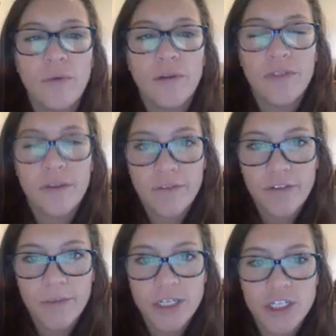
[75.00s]
with their
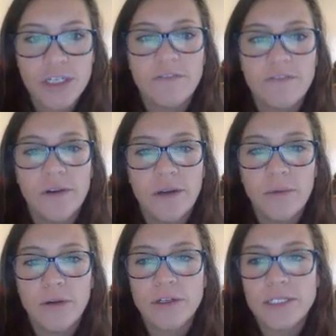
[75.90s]
information, phone
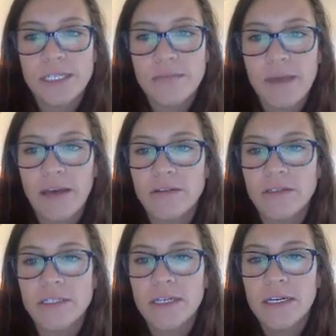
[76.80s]
numbers, emails,
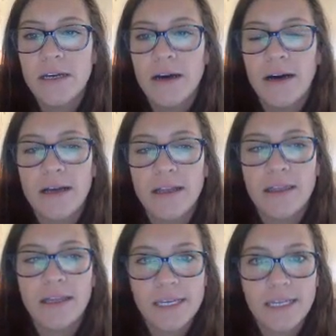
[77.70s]

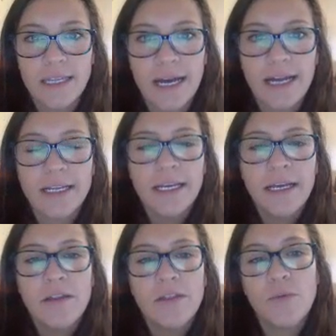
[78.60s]
things like that.
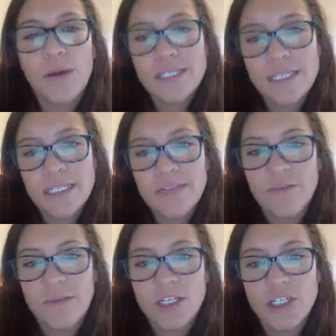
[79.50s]
The rest of this
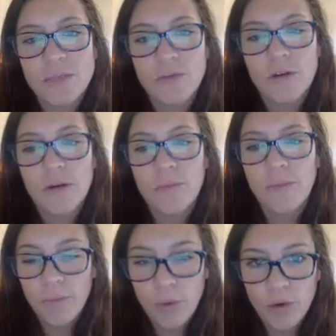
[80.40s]
information is more
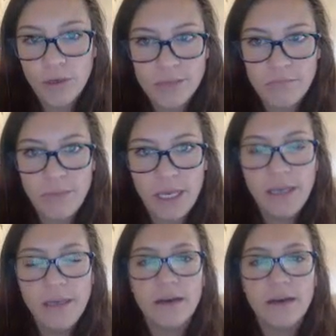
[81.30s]
important to me,